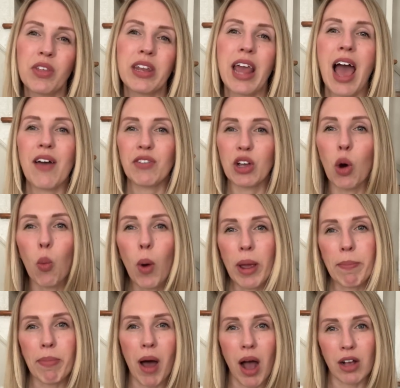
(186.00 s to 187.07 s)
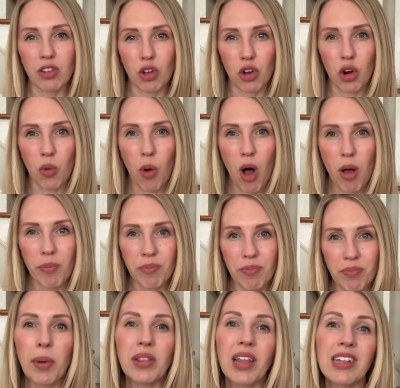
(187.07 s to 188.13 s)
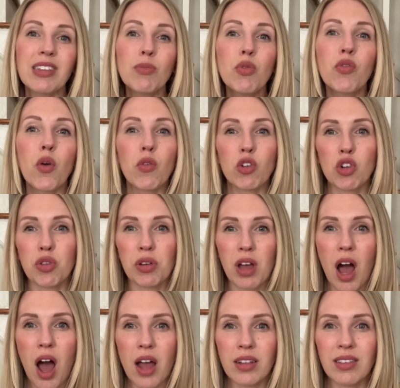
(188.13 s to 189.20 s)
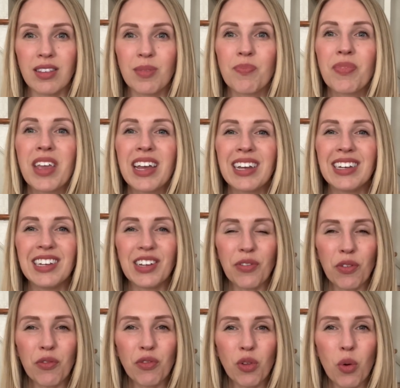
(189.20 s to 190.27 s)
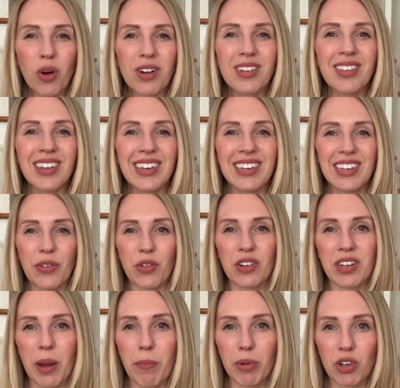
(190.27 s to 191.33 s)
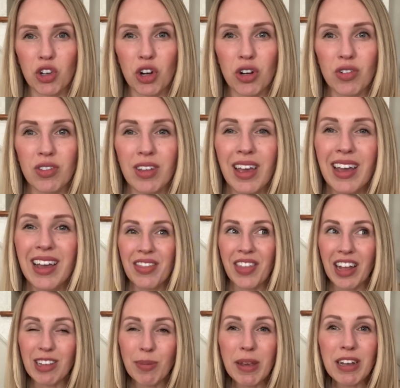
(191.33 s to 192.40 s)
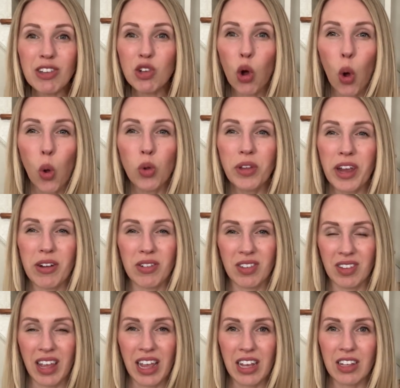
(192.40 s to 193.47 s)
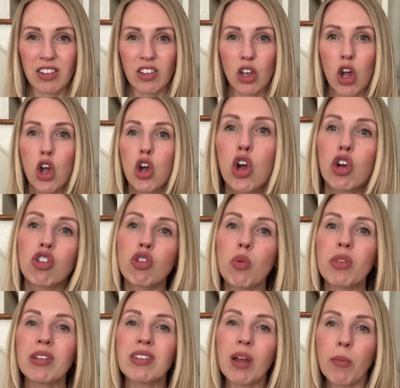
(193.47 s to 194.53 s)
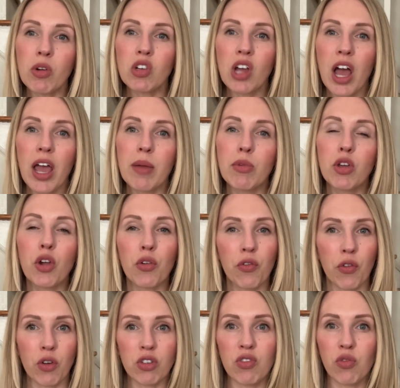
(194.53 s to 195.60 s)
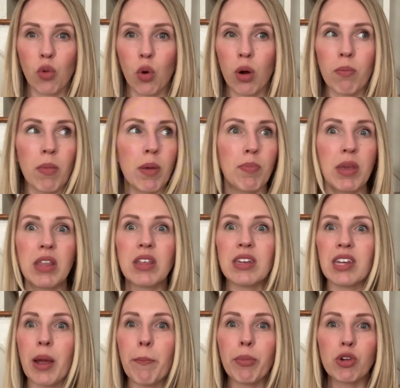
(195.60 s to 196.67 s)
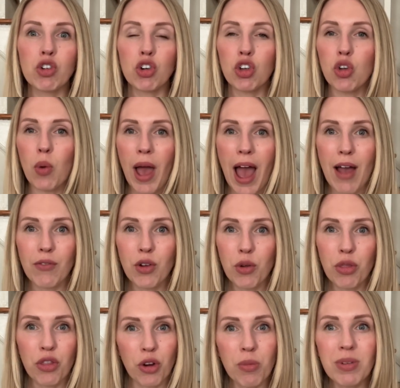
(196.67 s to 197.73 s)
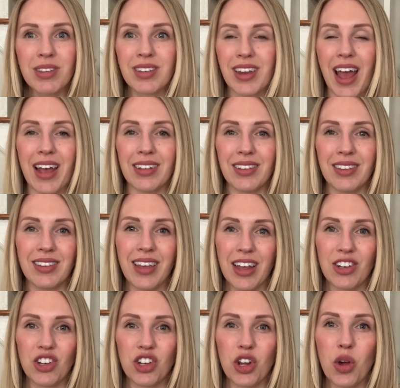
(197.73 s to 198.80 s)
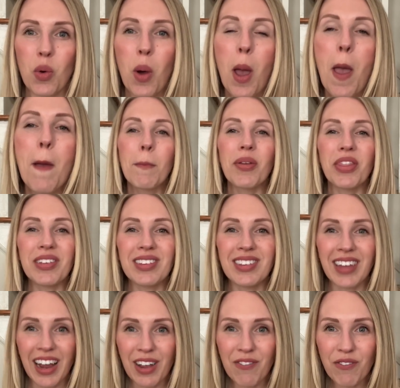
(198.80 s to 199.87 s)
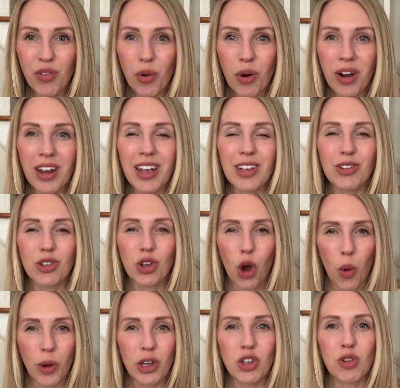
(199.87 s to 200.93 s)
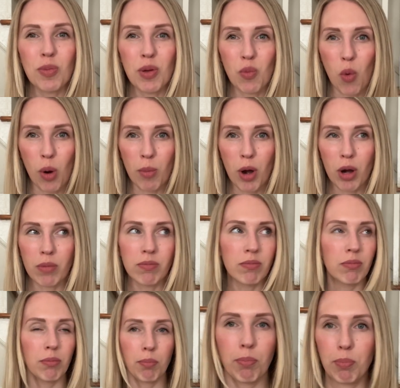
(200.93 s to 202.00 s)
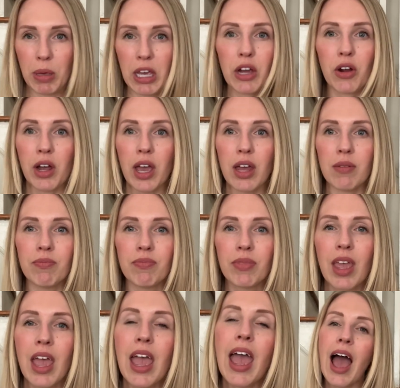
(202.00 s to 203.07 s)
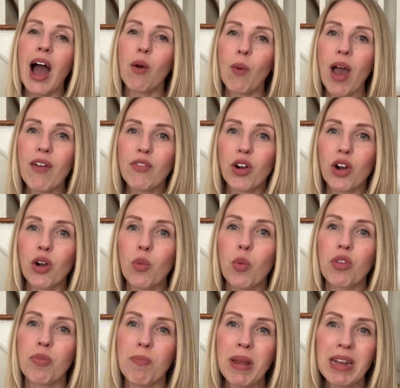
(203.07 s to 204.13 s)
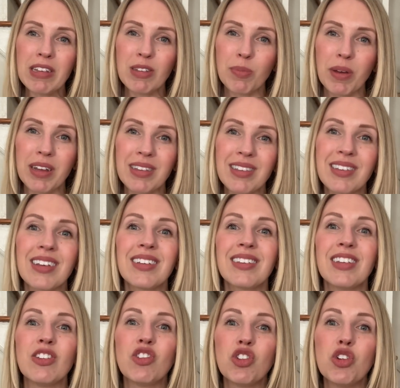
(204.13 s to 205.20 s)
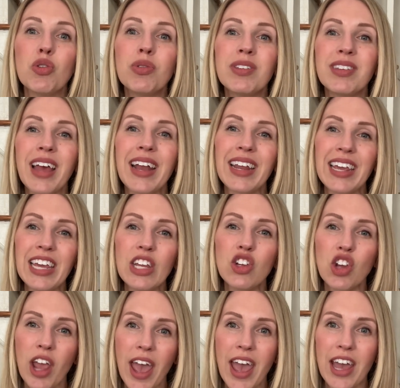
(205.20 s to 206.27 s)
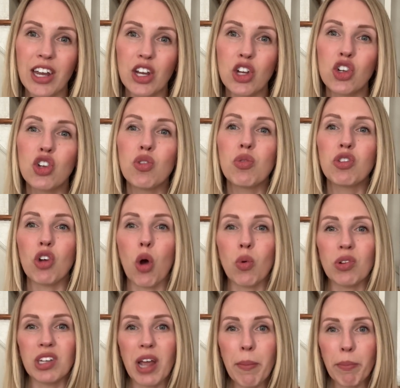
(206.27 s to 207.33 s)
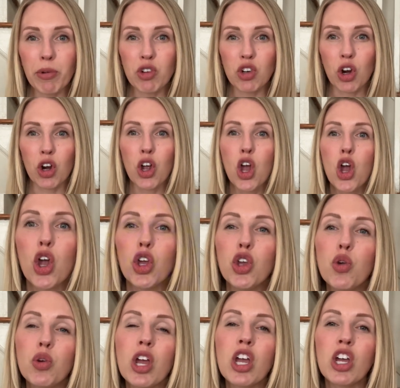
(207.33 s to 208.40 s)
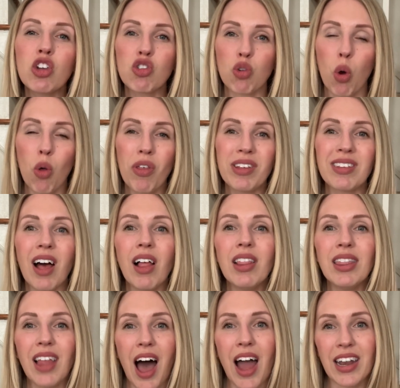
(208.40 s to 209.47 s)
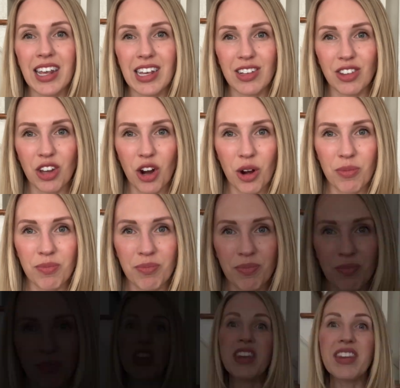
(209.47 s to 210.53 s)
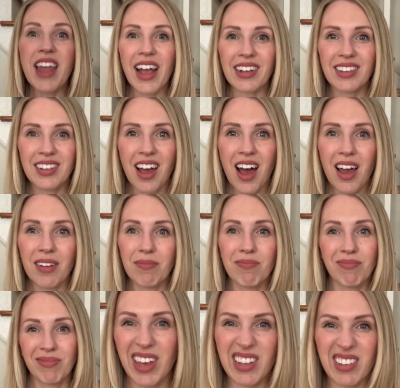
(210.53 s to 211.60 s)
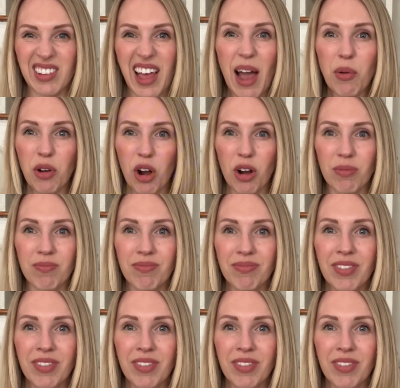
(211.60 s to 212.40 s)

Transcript: than having a white box on your wall. But let's move over to the cons. Different floors, different temperatures. That's because cold air sinks. So in the summertime, your first floor might be the temperature you have your thermostat set to, but the second floor is going to be warmer, period. However, with mini splits, since you set each head to its own temperature, you can control this a lot easier. The next con, it's louder.